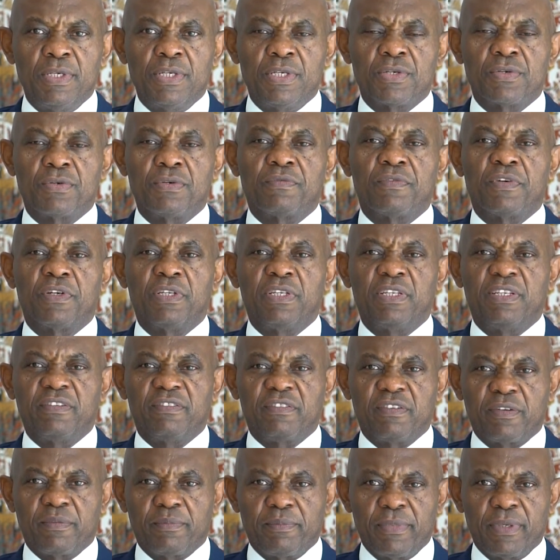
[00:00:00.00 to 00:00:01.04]
It's good for the
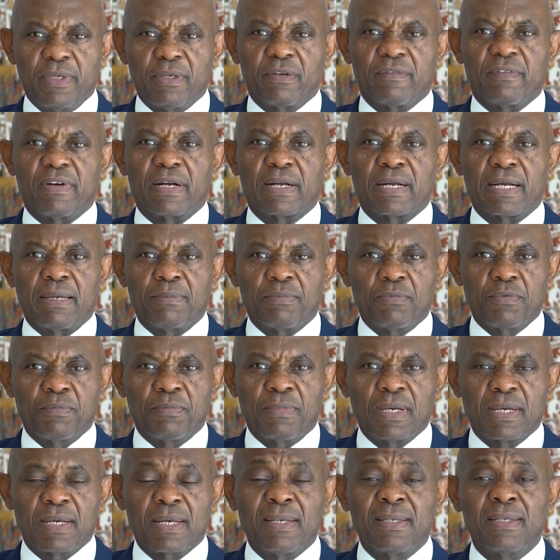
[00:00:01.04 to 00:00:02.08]
development of our capital
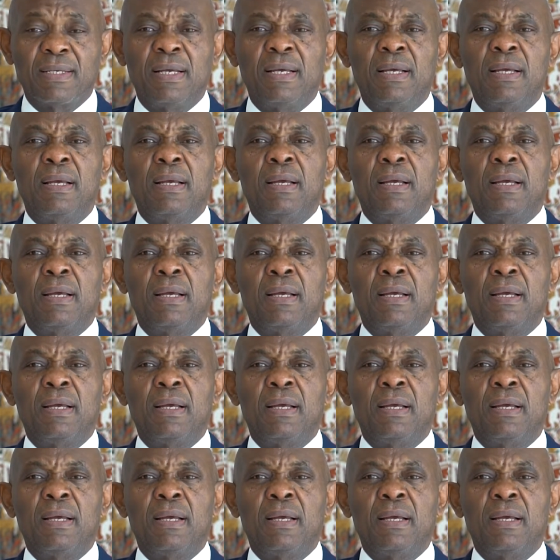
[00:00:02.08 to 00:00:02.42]
markets.